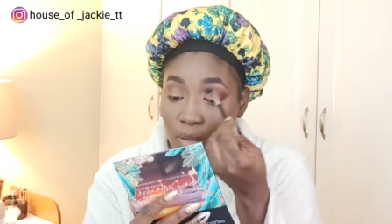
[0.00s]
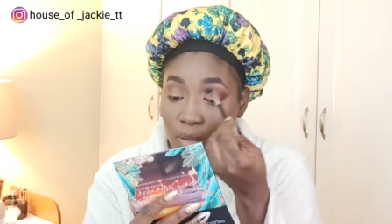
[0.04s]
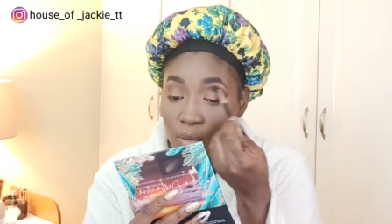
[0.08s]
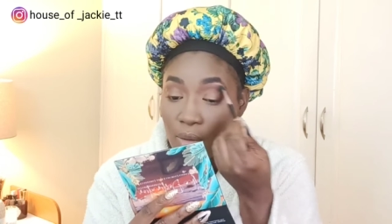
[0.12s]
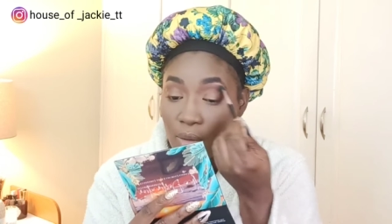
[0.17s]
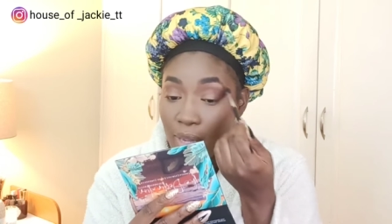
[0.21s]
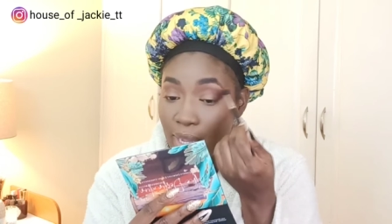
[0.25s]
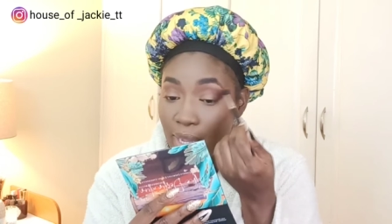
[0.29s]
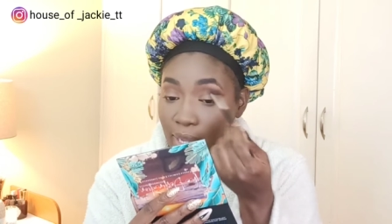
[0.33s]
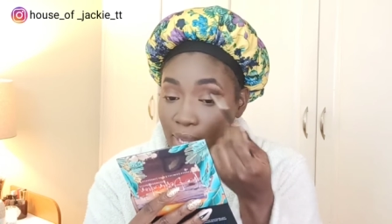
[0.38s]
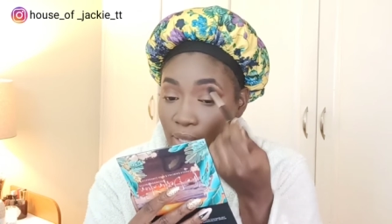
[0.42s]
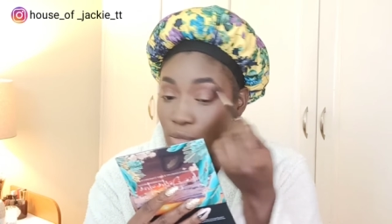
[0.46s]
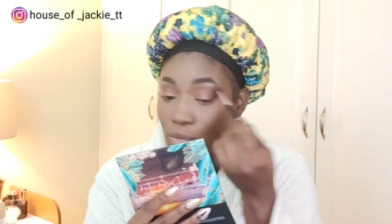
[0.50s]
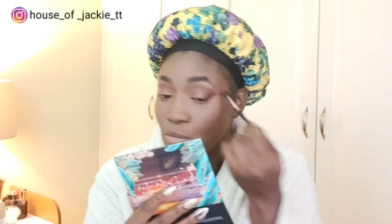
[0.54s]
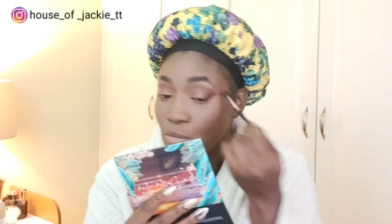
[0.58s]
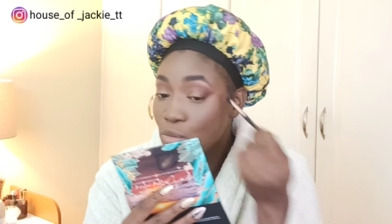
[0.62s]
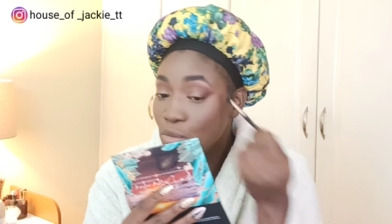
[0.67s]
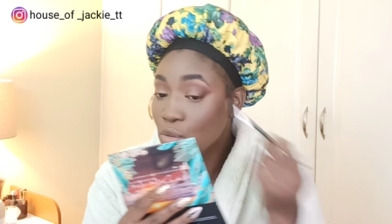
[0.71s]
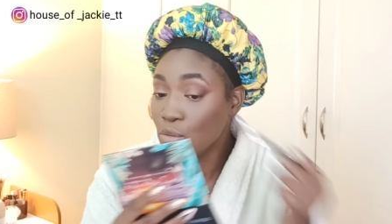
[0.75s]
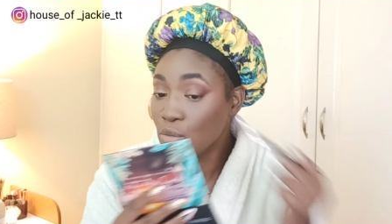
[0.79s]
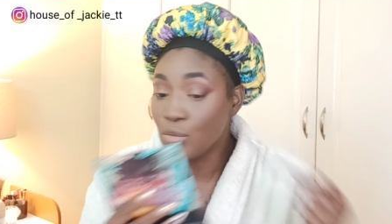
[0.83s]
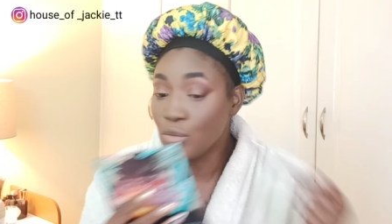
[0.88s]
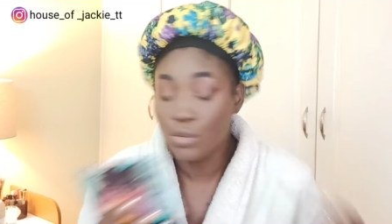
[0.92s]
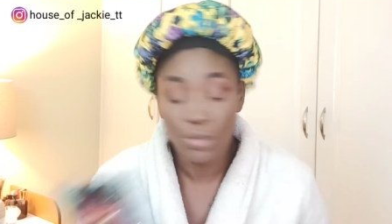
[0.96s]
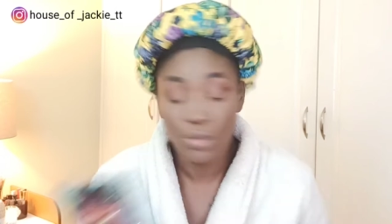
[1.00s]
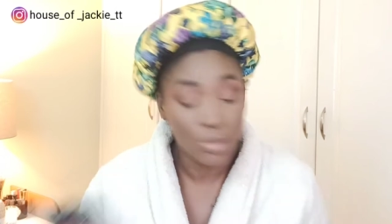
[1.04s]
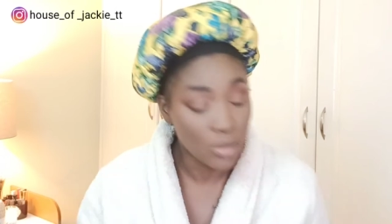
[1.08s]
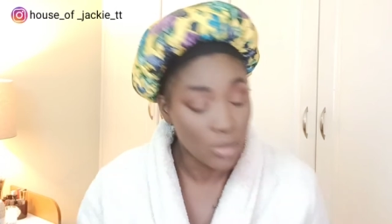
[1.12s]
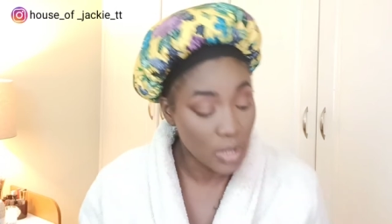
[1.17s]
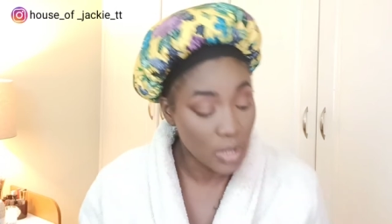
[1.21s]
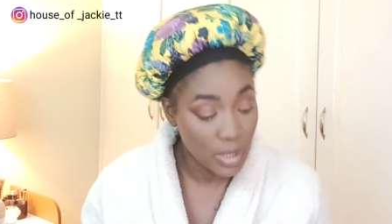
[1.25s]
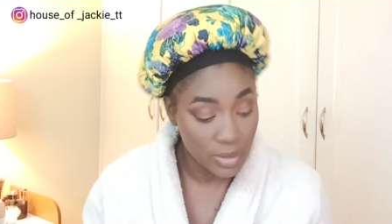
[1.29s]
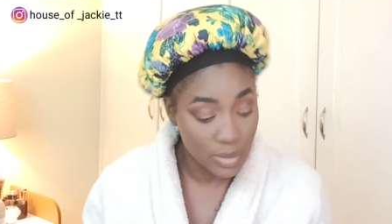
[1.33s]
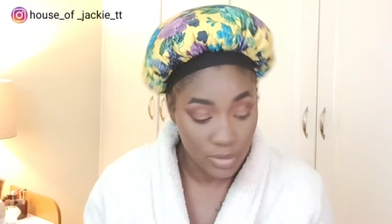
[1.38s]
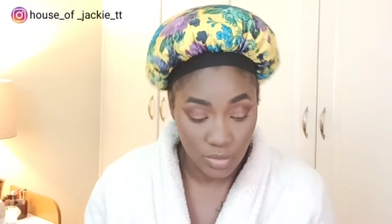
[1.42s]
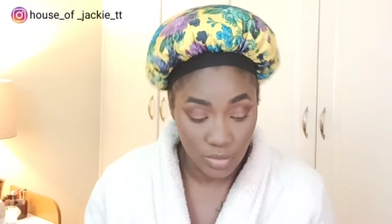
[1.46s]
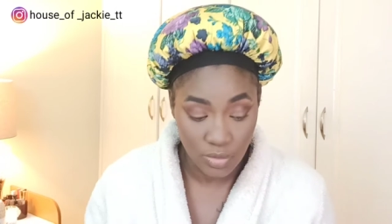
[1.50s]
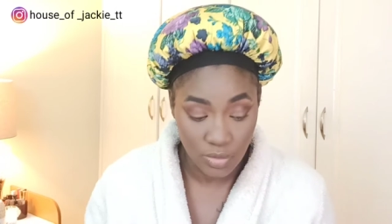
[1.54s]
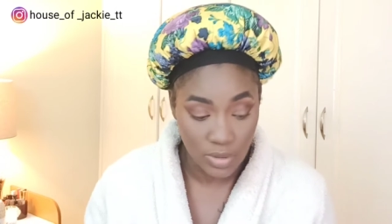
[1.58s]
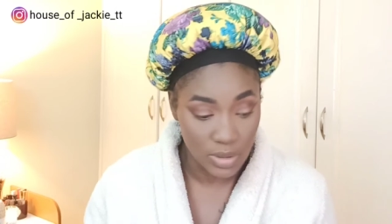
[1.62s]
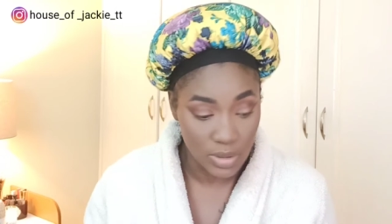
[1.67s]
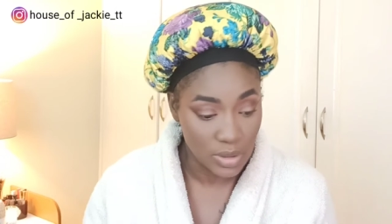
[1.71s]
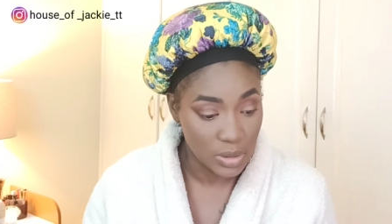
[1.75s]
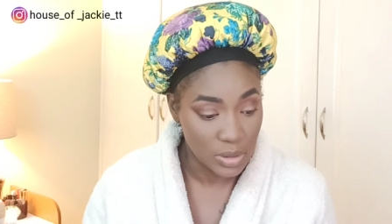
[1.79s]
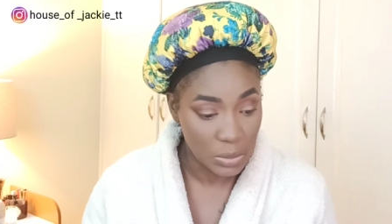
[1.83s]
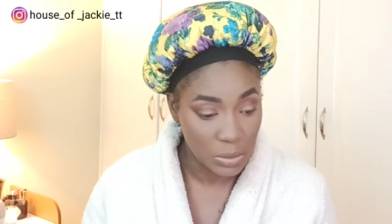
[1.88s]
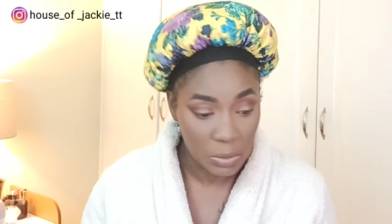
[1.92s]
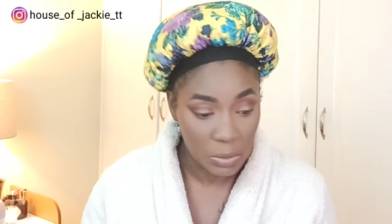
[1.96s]
Now I ain't doing no cut
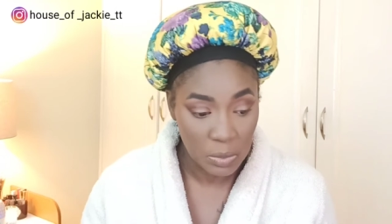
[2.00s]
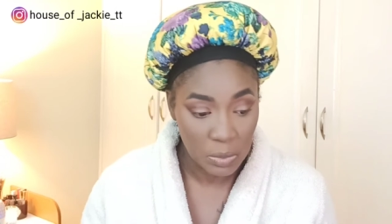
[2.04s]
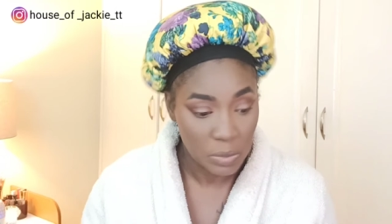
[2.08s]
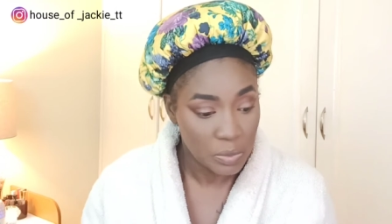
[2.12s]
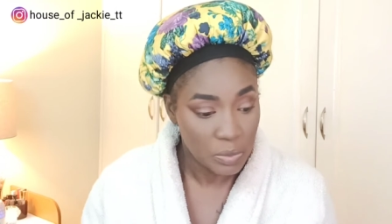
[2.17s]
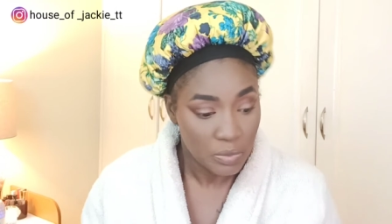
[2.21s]
crease.